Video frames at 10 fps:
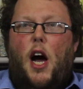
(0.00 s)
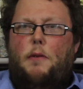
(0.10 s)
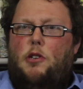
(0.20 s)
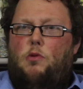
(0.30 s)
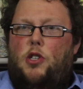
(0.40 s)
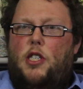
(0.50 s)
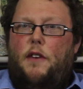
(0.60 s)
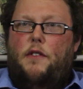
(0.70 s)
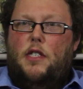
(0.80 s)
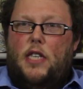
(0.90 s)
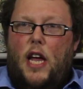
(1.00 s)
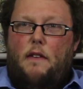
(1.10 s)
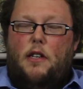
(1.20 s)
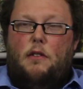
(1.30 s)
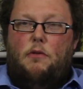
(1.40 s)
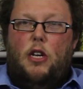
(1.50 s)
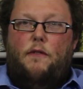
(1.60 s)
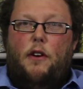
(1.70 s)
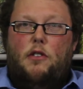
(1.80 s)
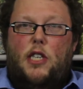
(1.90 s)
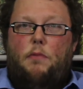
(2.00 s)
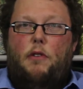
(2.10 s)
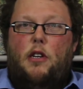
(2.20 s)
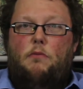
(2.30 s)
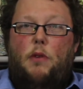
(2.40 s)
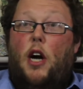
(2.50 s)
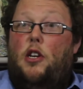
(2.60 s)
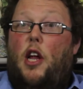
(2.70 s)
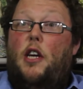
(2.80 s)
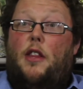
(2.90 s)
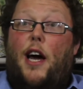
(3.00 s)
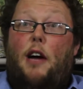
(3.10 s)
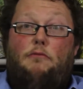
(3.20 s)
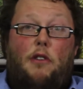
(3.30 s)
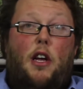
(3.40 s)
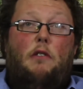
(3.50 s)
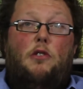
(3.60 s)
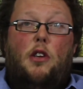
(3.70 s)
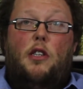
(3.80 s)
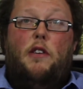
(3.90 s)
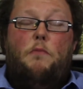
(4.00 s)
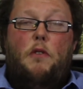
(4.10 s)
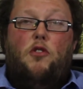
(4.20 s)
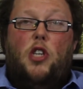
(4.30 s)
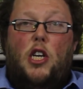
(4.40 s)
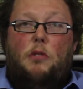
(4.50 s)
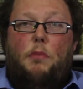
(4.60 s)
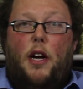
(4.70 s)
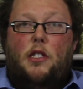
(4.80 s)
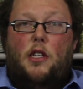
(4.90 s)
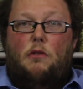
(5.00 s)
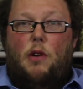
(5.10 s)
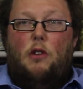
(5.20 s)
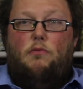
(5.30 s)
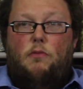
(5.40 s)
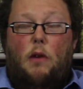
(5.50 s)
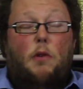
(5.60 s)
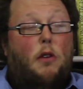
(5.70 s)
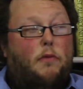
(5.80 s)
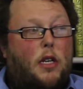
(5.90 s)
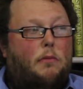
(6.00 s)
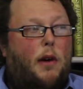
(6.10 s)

I was watching a different series. It really felt separated, but I liked that. It was nice to have a bit of a change of pace, so it worked really